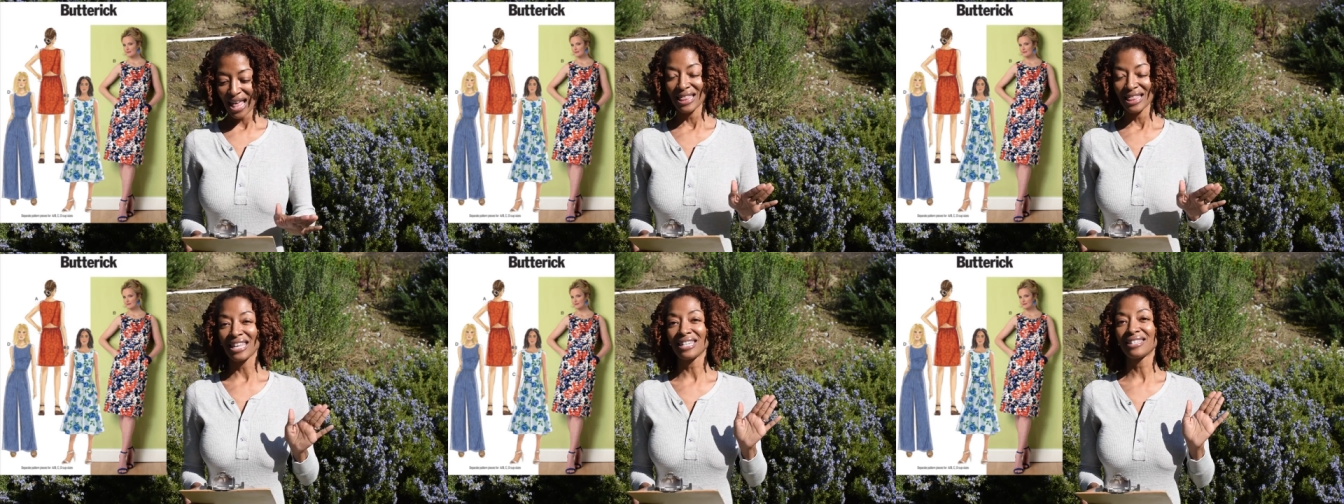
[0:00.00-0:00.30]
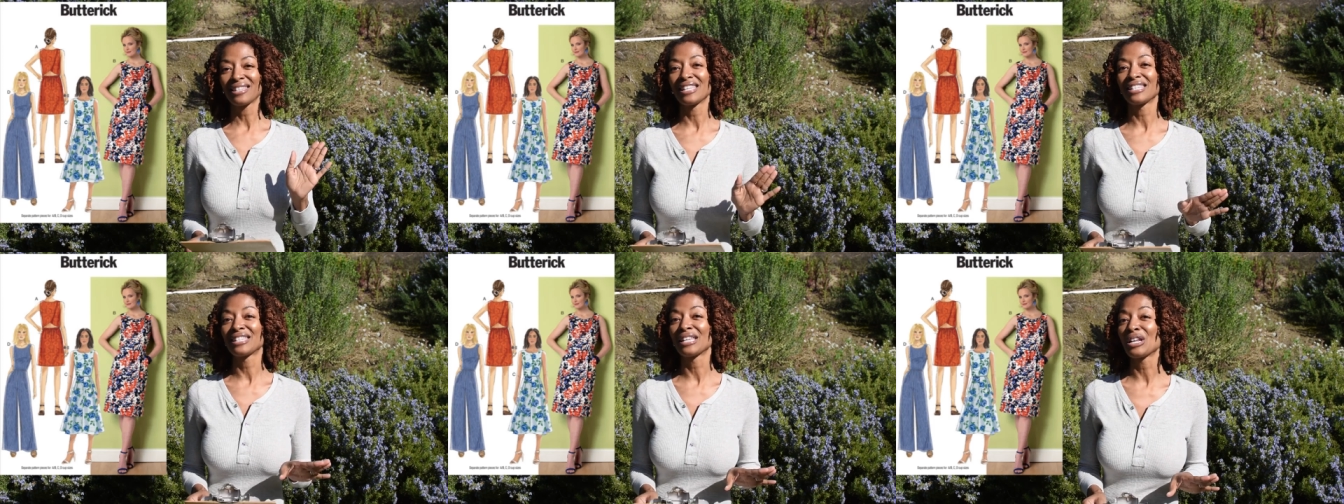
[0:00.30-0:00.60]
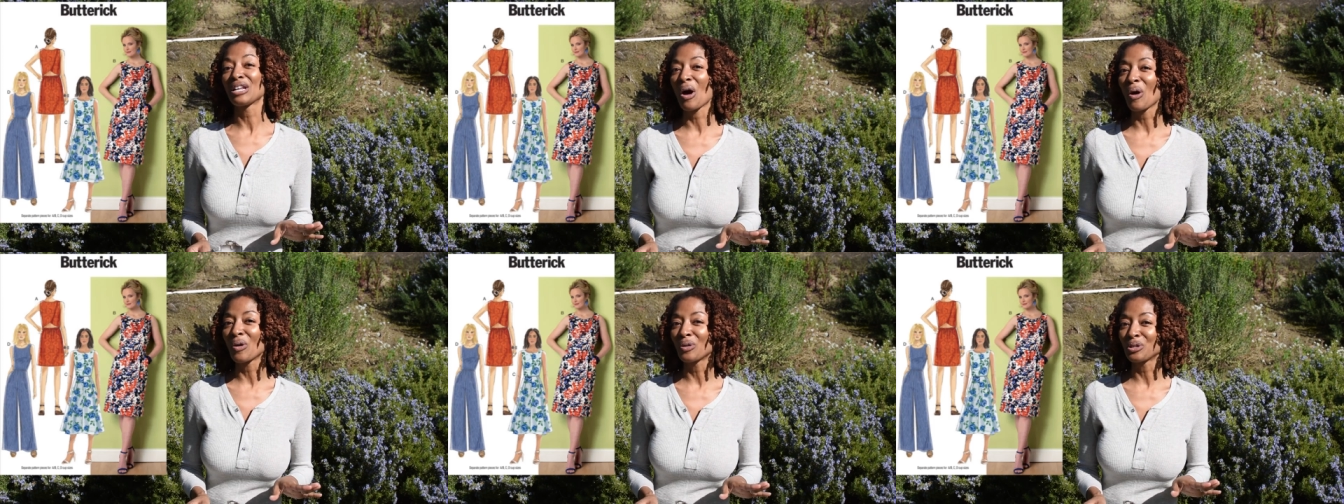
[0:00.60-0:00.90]
This is
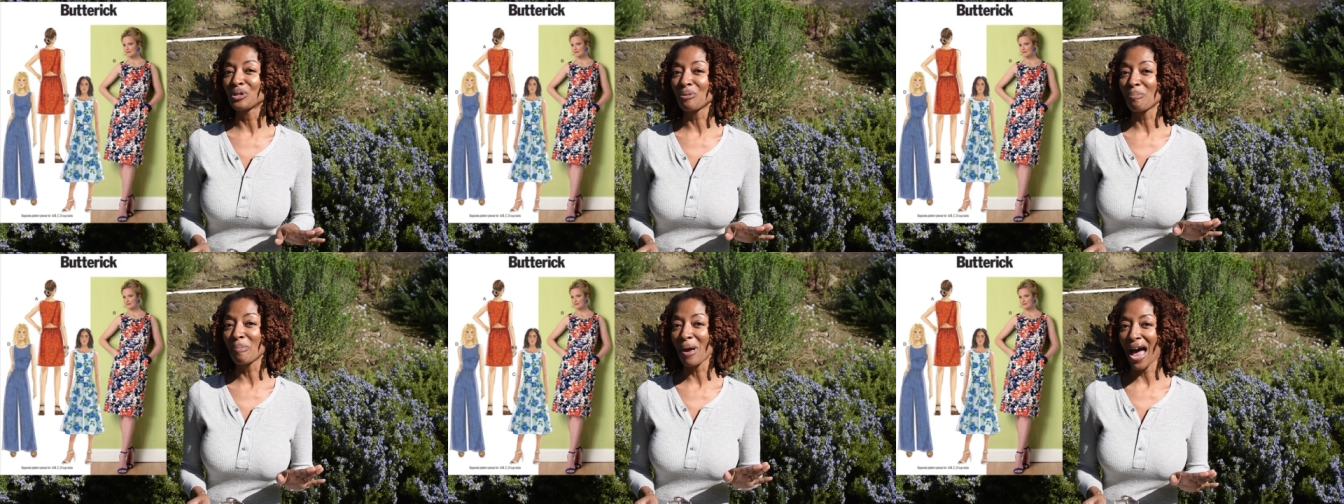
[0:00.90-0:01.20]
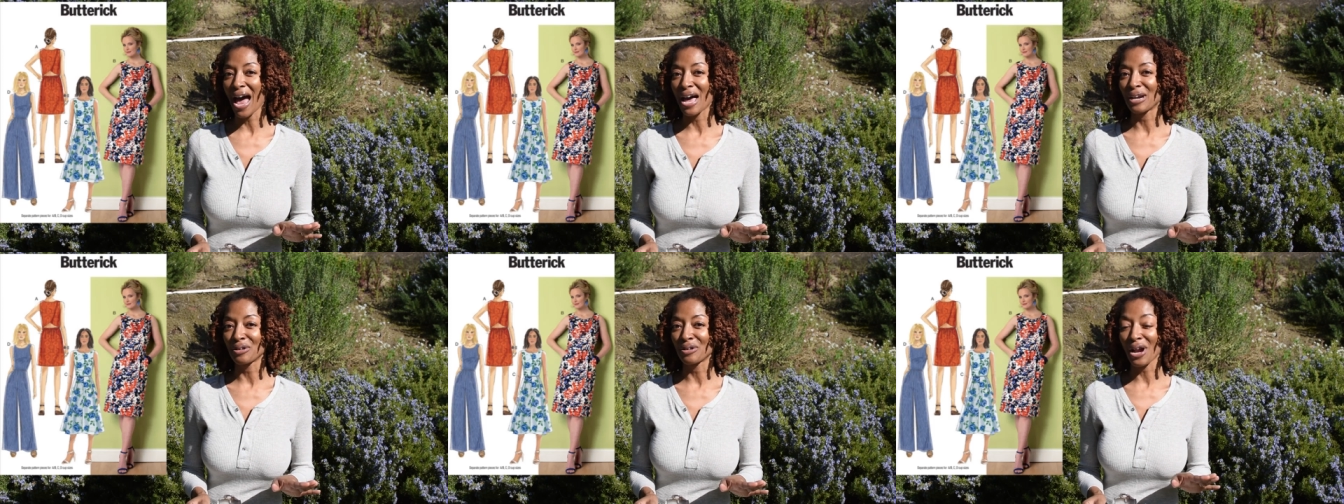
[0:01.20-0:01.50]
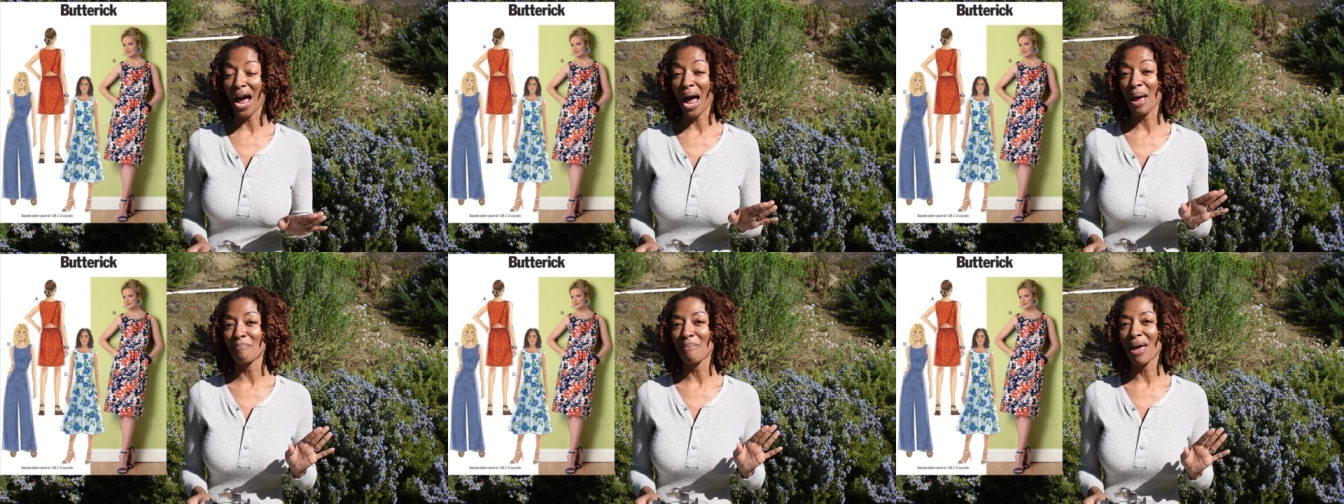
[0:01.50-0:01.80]
an older
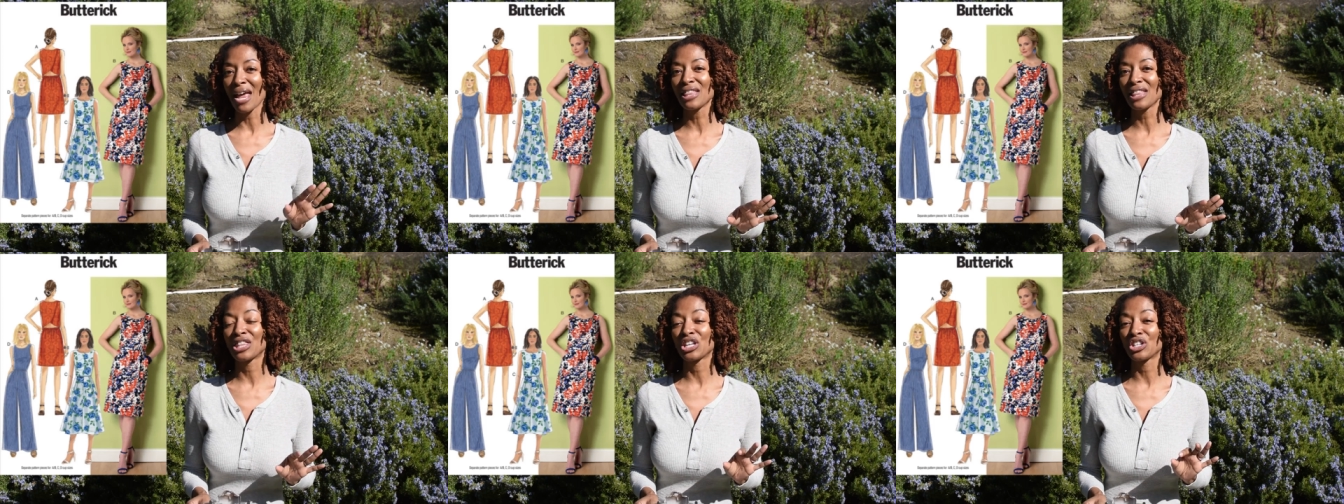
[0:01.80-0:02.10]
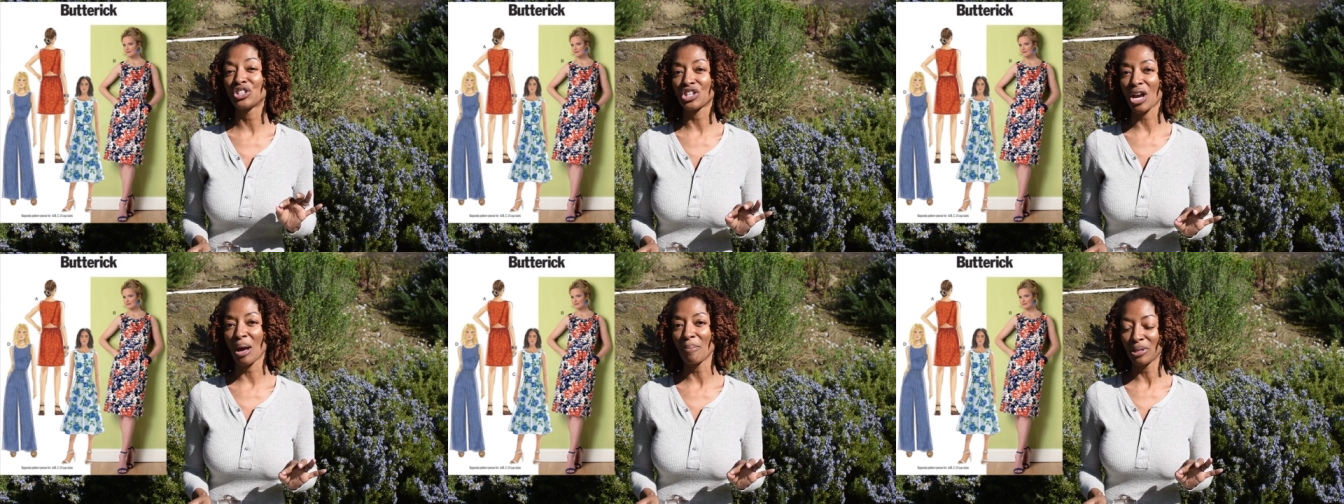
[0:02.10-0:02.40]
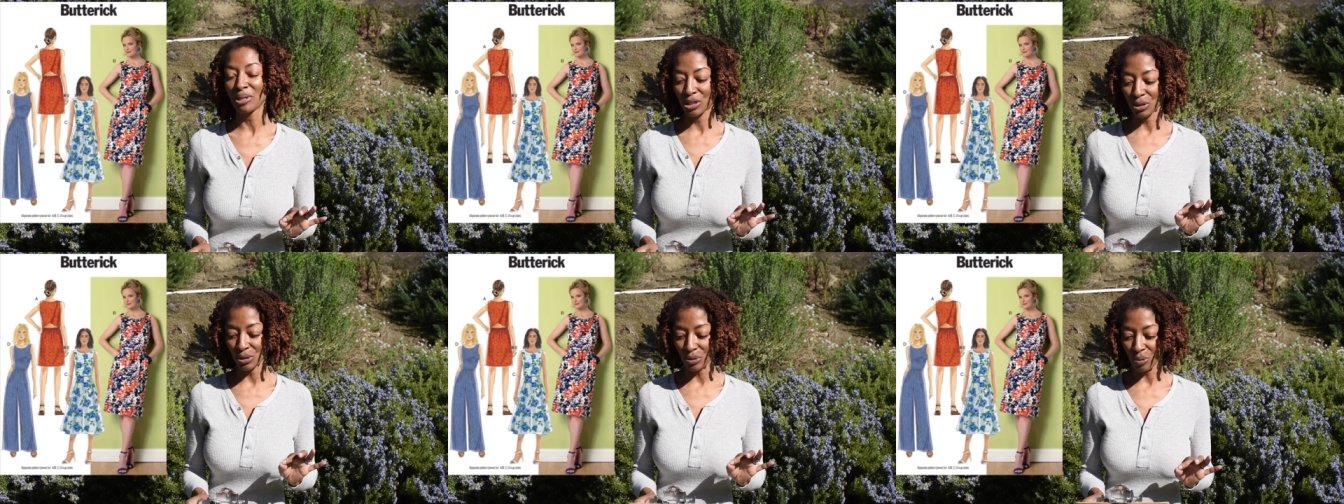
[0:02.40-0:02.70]
pattern. I made the
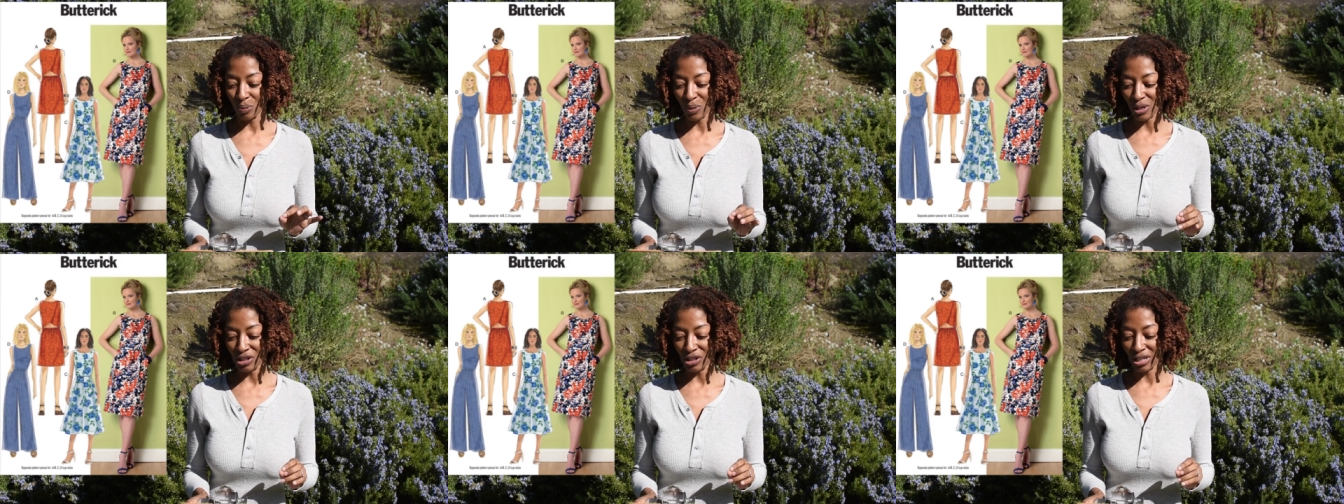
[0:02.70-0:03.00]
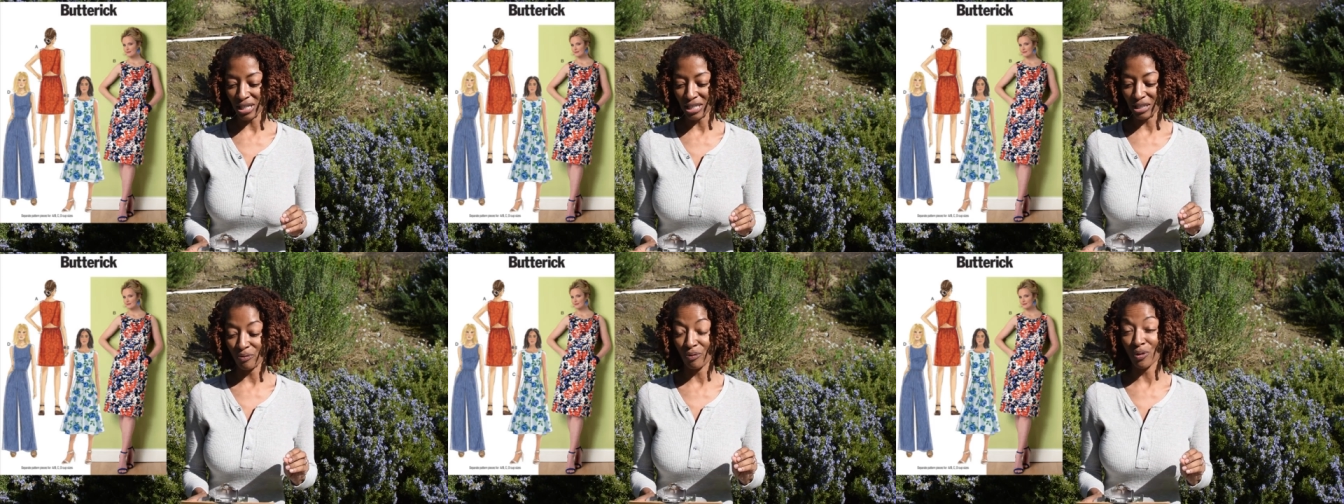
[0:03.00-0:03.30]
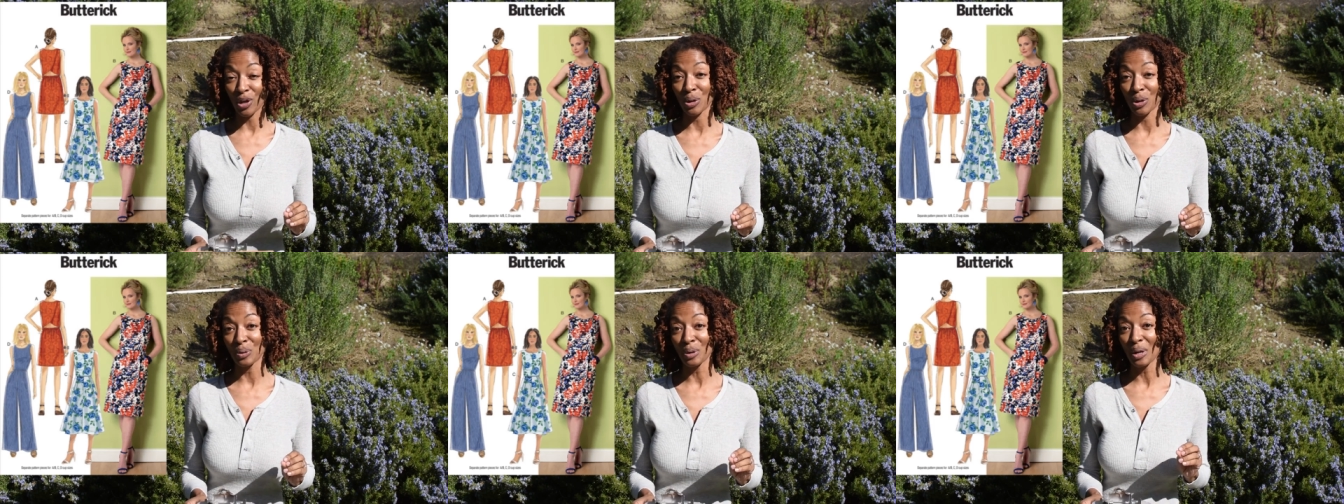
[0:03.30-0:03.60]
jumpsuit, which is
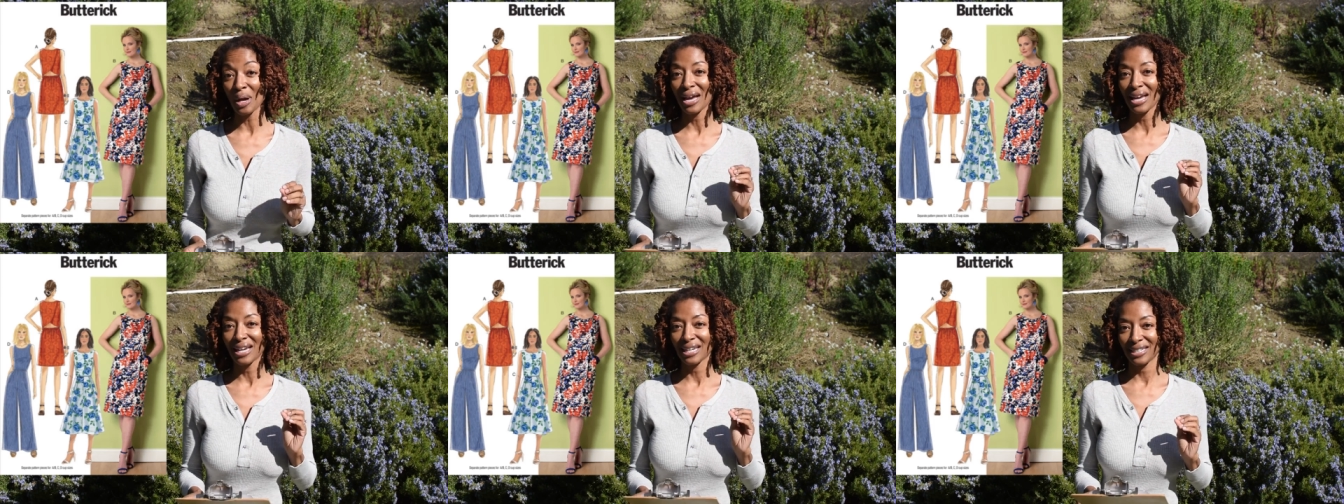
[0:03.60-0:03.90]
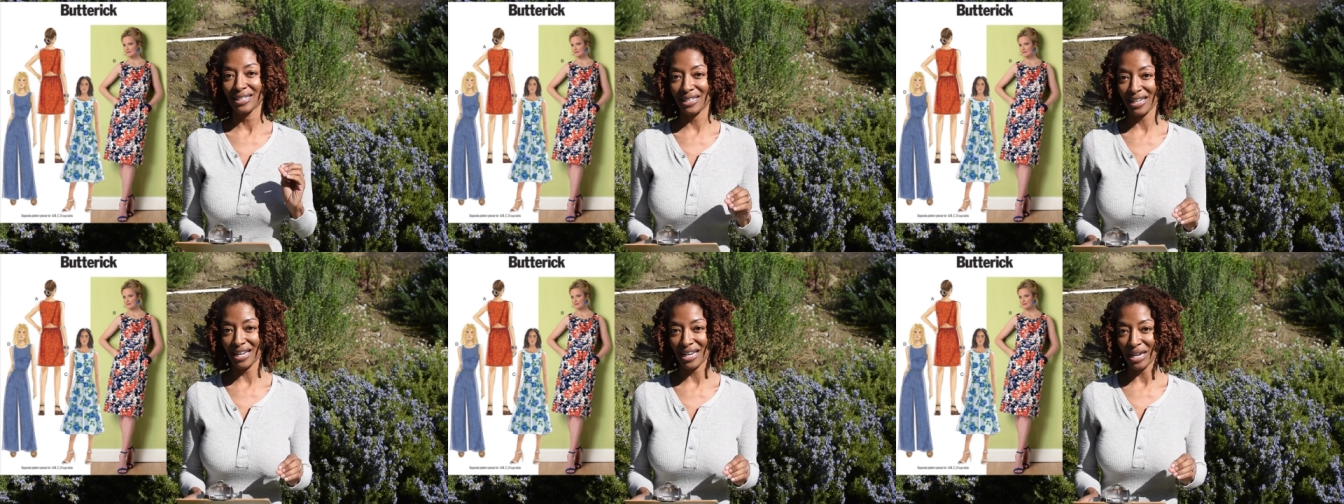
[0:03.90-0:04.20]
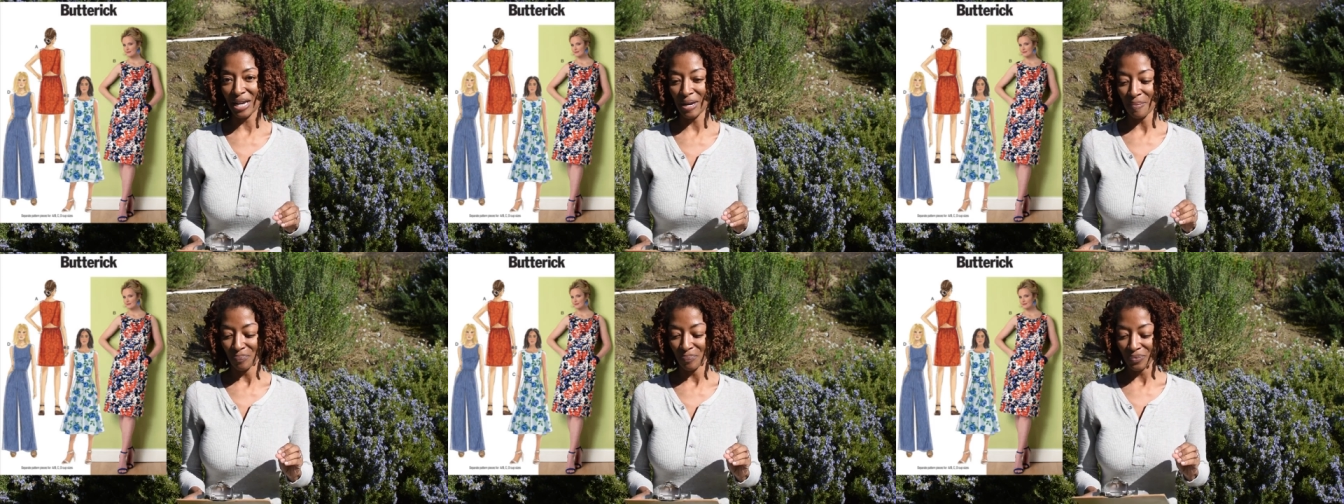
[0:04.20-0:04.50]
view
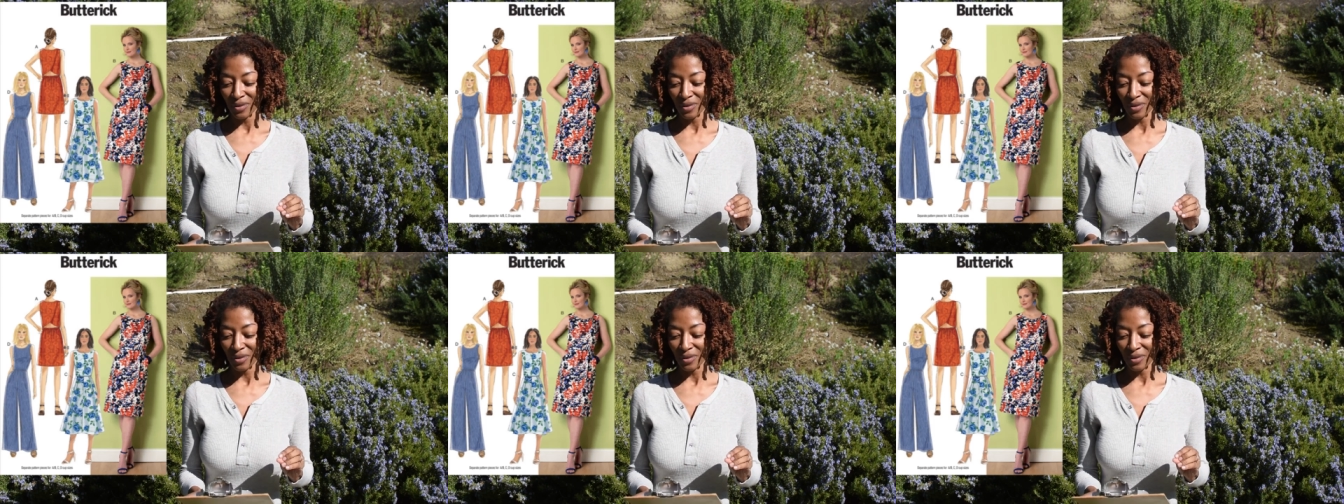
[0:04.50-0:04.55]
D.